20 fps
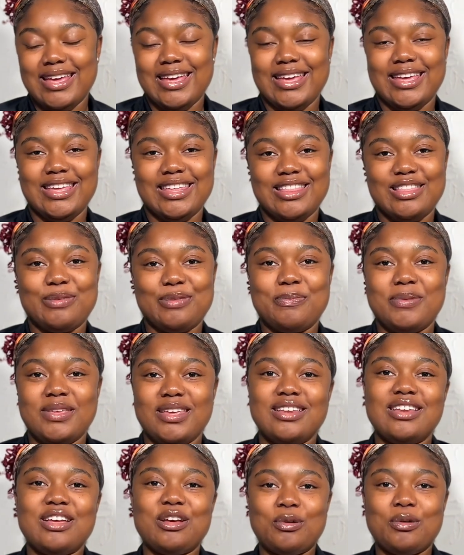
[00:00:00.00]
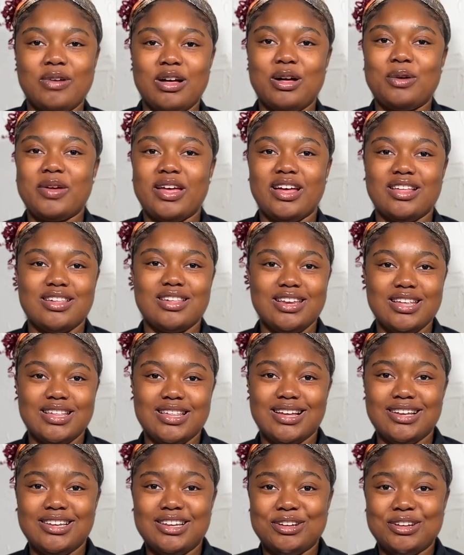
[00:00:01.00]
It's been a while we actually
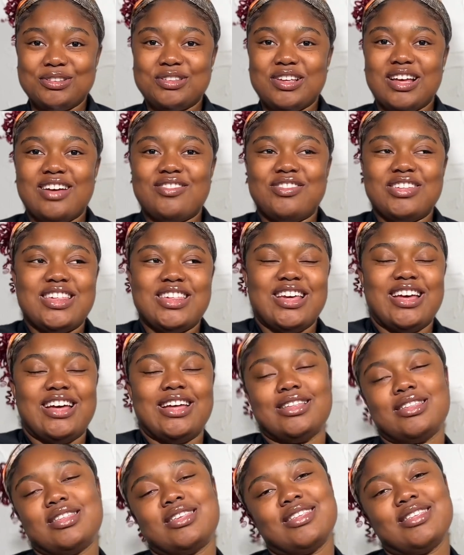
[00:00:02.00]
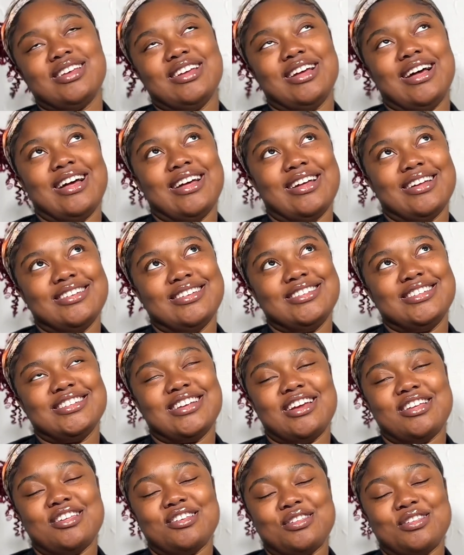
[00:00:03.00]
sat down to have a chat, and
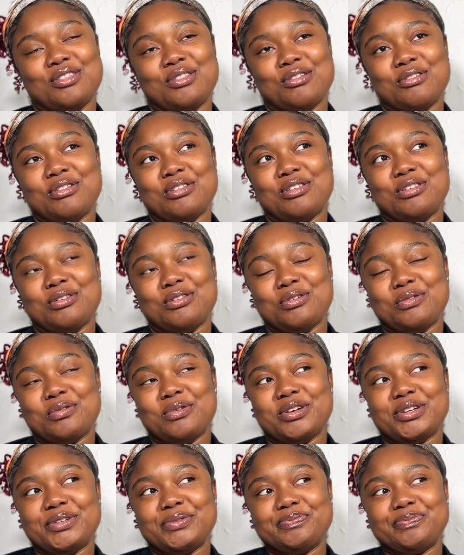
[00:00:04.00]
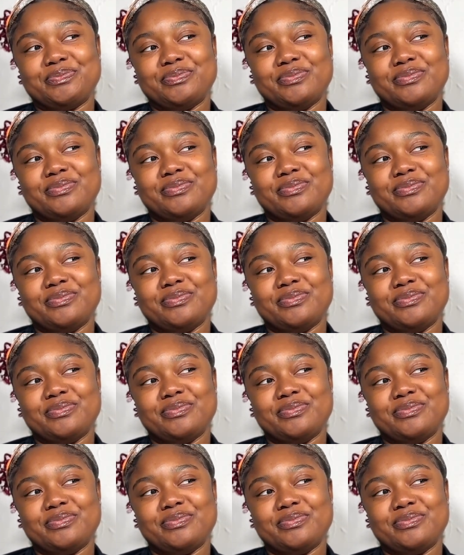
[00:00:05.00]
I just thought, you know what?